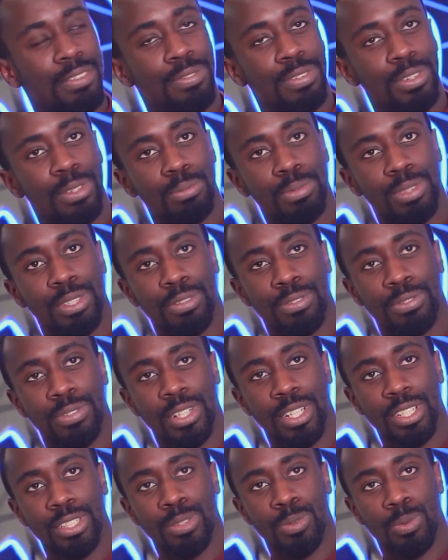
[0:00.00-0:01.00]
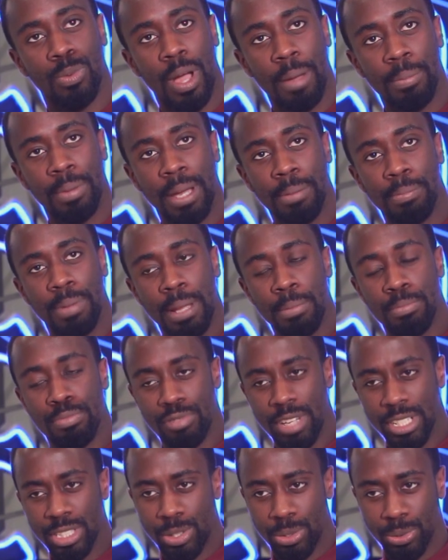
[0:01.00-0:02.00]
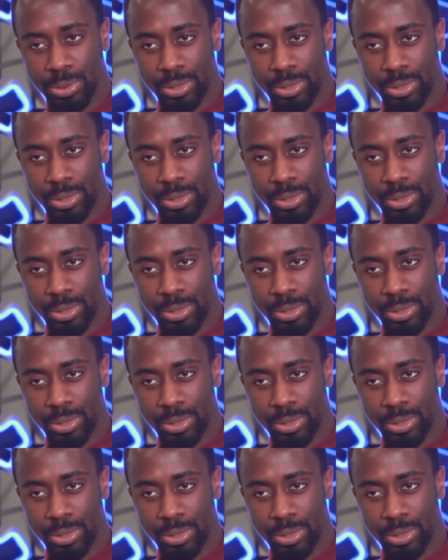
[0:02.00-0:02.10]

he filmed the first Wham Campaign press